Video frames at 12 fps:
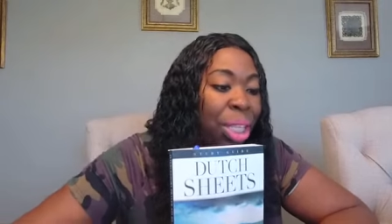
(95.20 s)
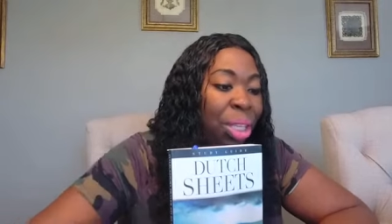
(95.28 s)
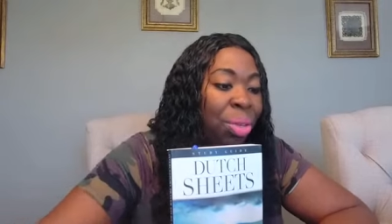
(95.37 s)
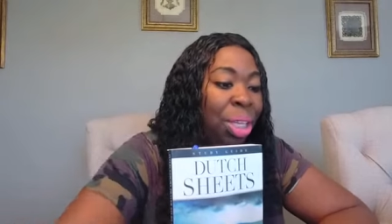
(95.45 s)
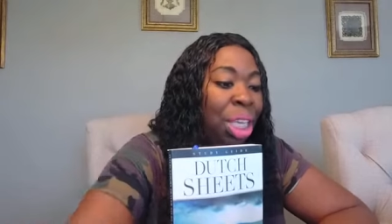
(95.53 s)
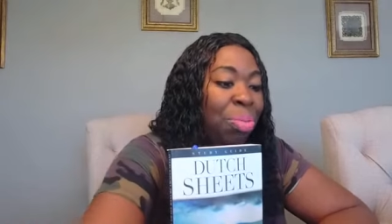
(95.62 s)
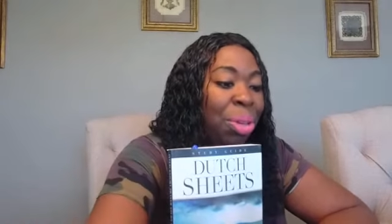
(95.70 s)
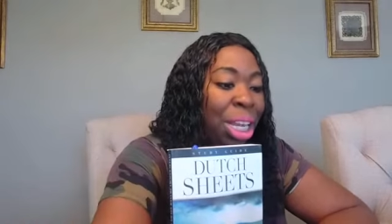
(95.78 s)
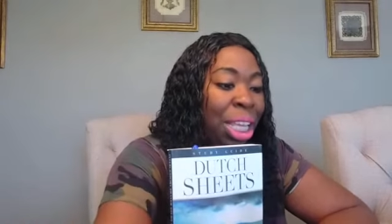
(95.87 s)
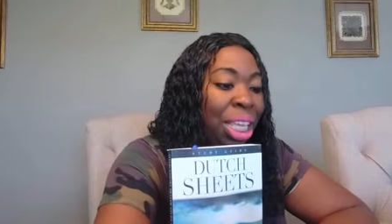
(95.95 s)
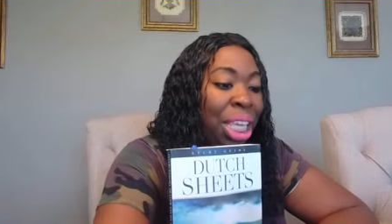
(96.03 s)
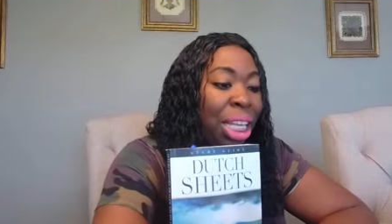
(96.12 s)
You keep
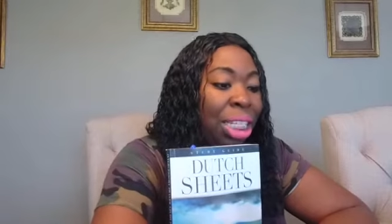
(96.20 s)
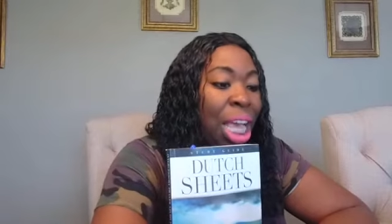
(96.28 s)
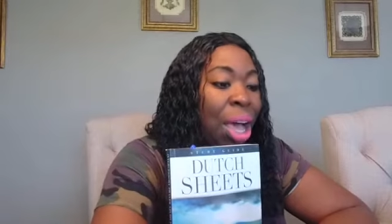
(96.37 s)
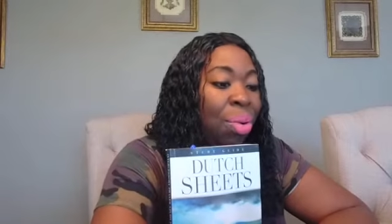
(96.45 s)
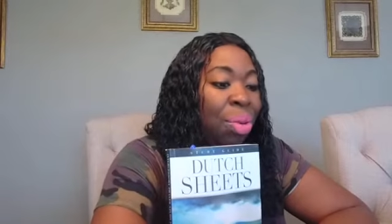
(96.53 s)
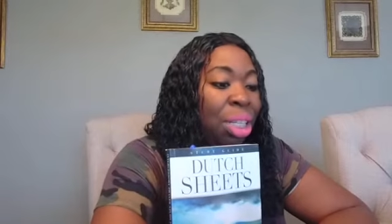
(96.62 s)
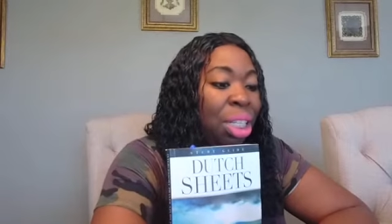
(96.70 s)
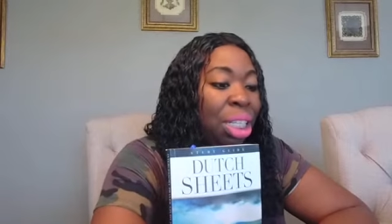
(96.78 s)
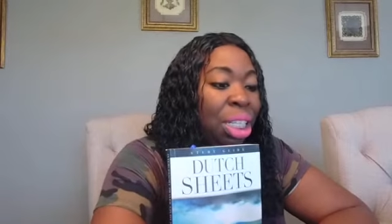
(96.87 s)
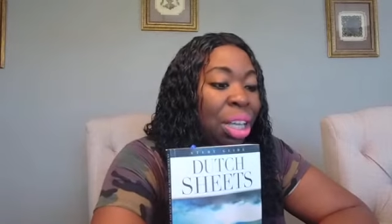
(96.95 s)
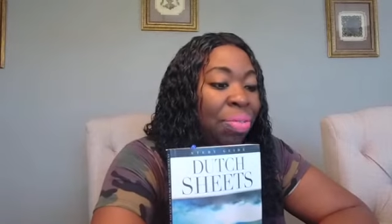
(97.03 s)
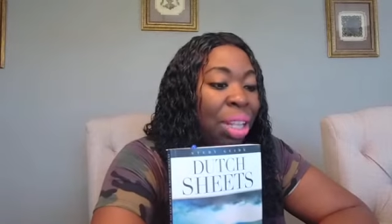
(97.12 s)
getting kicked out
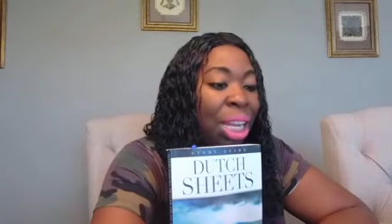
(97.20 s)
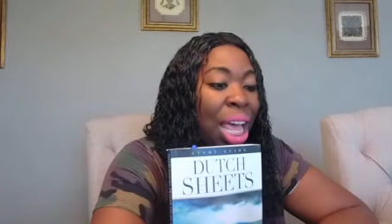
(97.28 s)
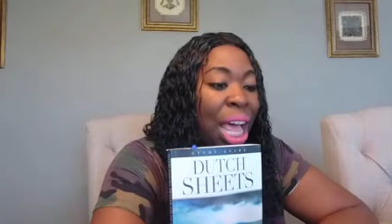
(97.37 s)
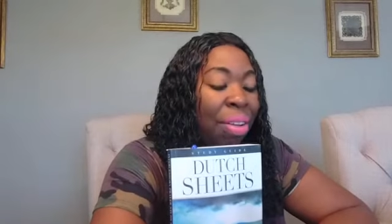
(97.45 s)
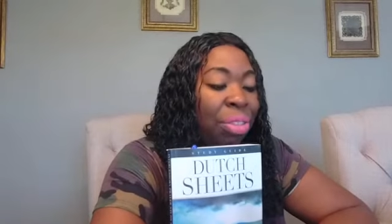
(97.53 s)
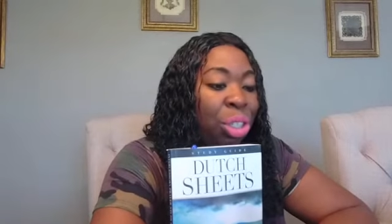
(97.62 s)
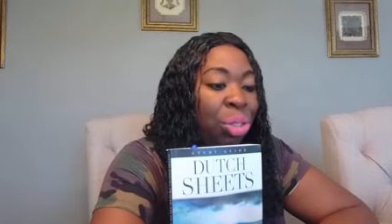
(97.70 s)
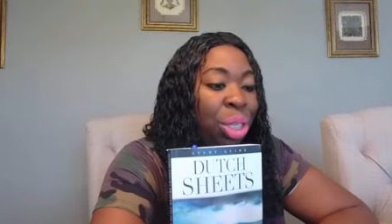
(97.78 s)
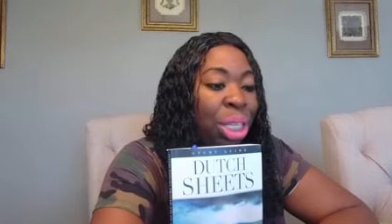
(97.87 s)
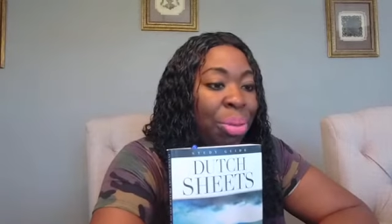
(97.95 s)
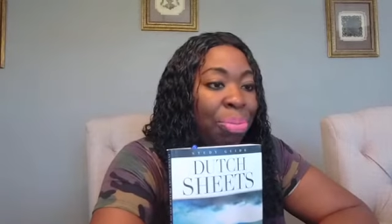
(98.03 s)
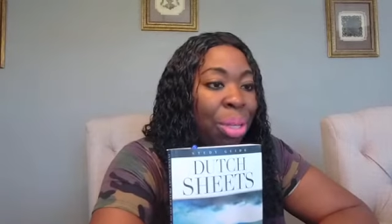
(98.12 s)
of the live
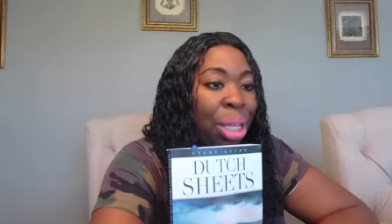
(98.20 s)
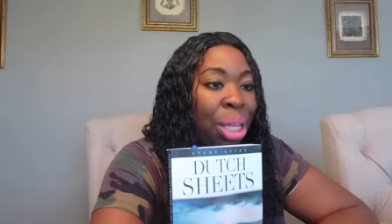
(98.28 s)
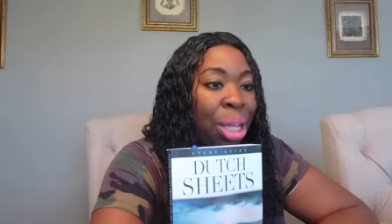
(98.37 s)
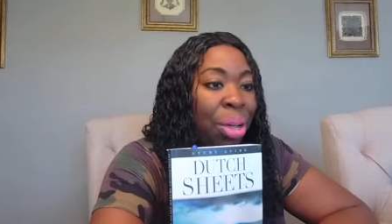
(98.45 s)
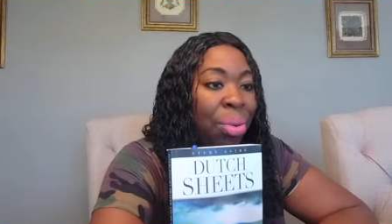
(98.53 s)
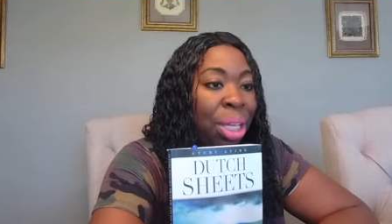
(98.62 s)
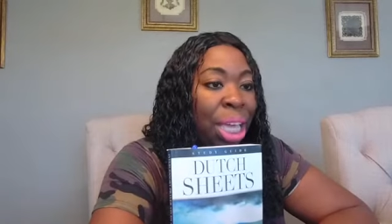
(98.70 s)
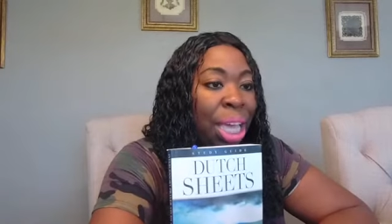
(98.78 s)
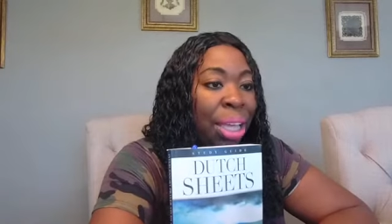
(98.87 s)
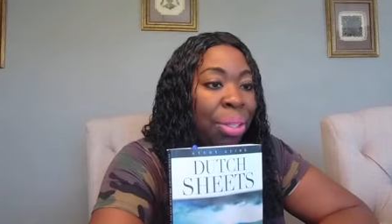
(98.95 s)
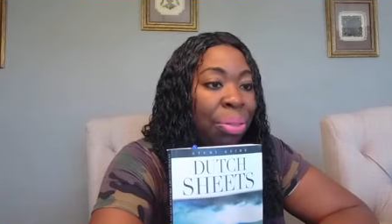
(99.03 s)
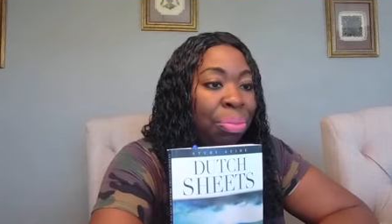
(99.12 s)
stream.
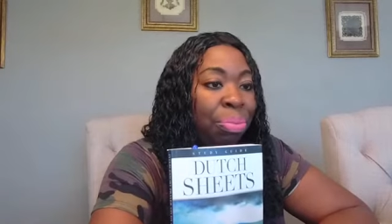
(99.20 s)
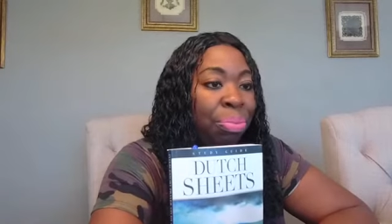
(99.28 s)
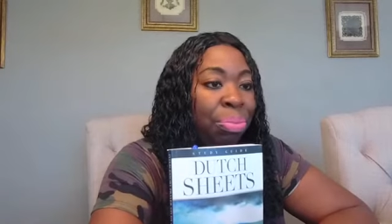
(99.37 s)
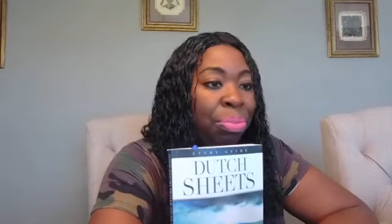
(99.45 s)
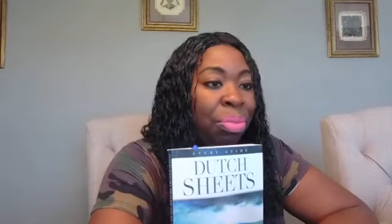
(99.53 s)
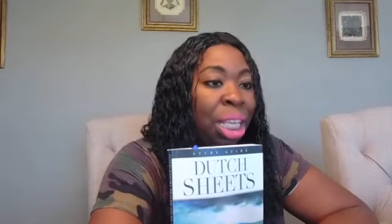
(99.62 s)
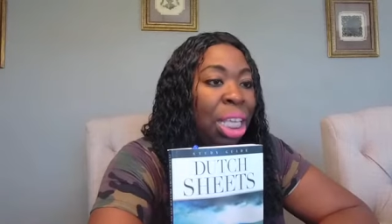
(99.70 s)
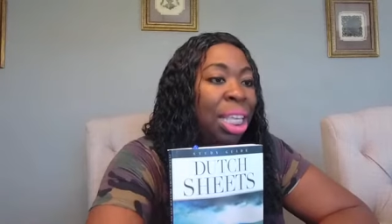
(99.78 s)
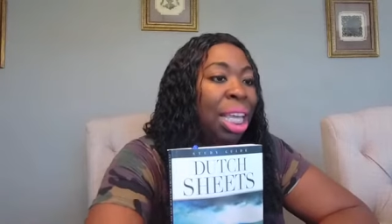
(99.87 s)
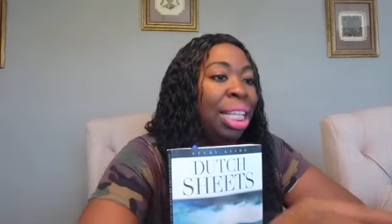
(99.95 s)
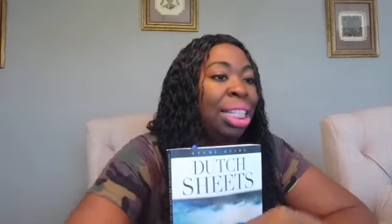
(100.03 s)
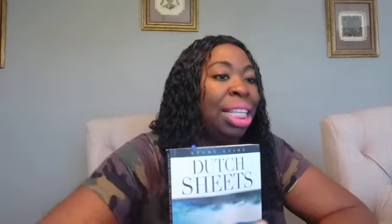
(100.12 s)
Okay.
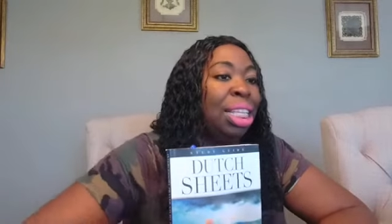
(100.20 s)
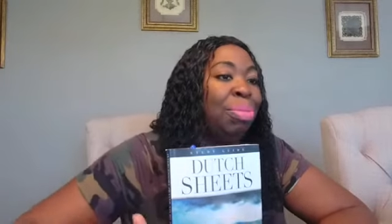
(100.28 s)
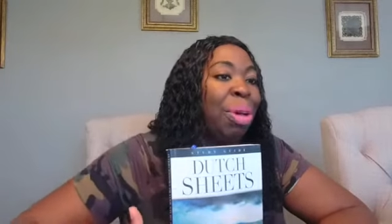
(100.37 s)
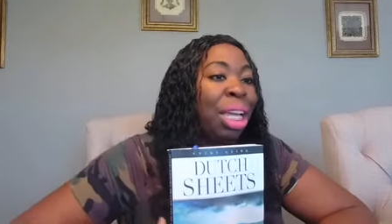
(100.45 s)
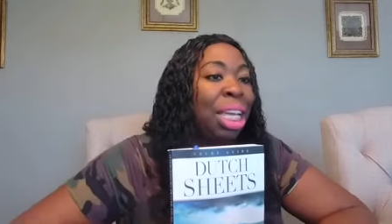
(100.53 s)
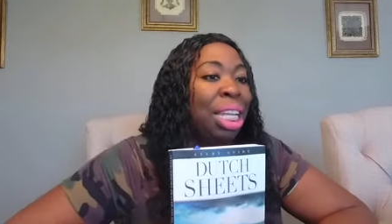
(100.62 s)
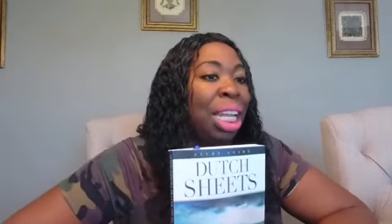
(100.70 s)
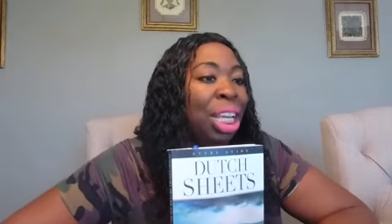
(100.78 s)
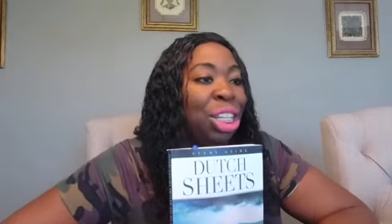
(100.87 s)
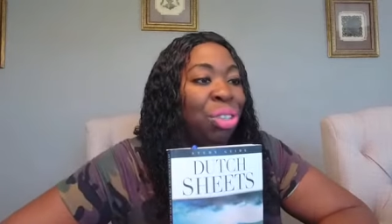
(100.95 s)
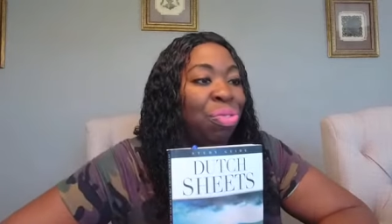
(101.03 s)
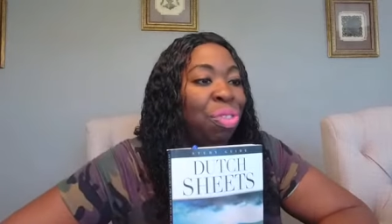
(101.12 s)
It says my
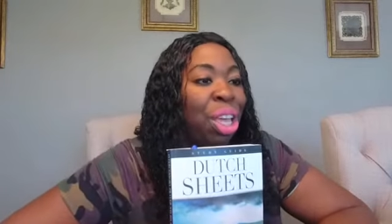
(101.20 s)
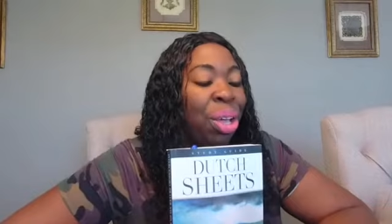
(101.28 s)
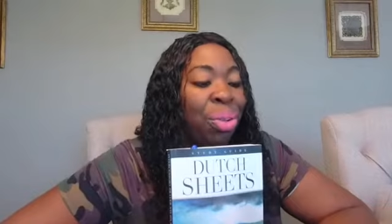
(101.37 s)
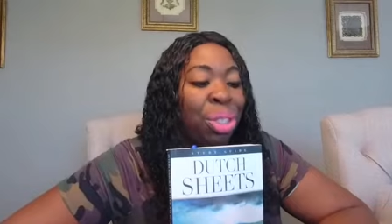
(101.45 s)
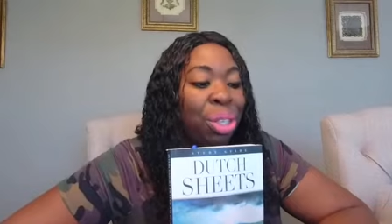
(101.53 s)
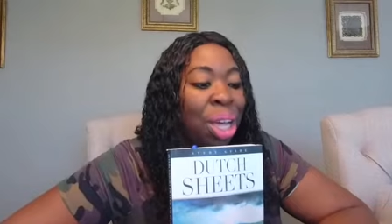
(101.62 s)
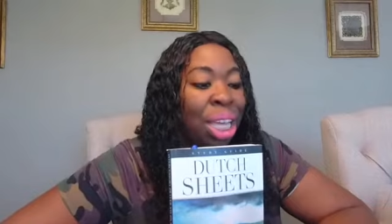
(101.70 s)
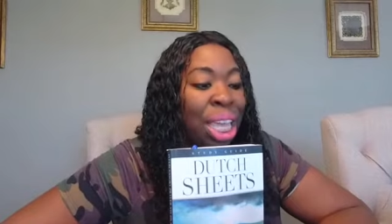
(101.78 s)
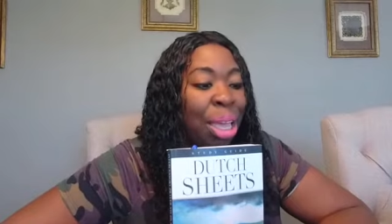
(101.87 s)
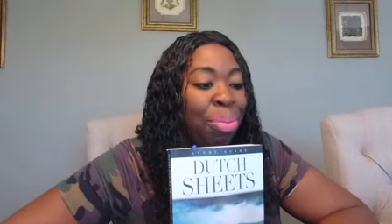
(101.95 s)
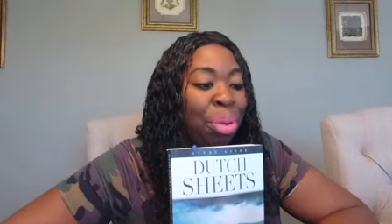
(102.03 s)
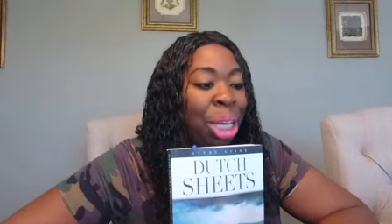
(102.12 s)
connection failed, so I
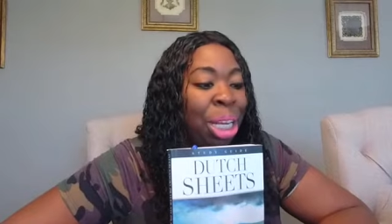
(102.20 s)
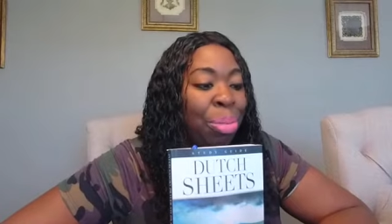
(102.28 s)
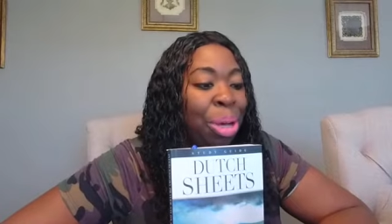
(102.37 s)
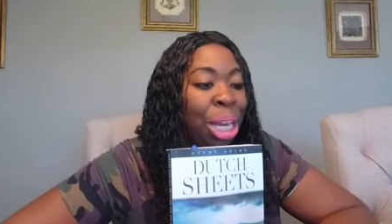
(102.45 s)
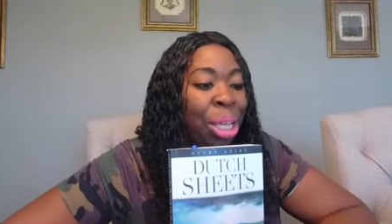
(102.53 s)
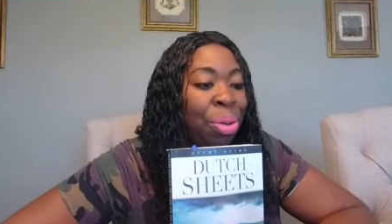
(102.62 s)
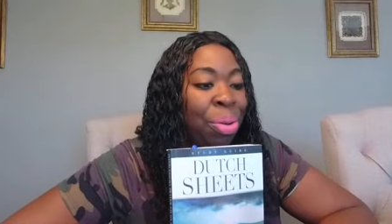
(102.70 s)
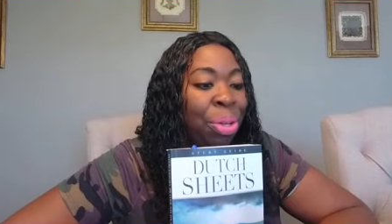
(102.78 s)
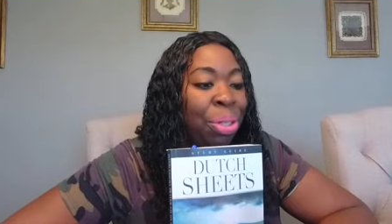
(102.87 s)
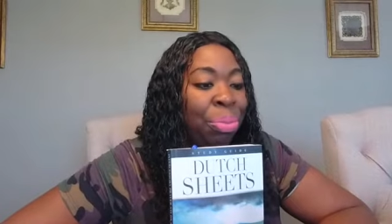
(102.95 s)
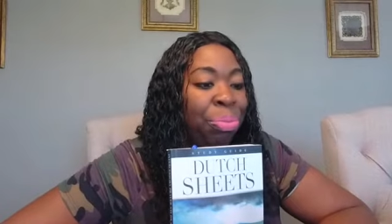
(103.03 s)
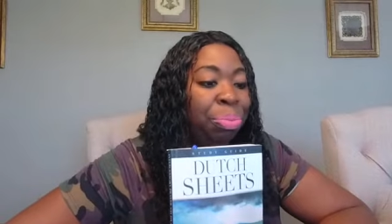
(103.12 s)
can't bring anybody on.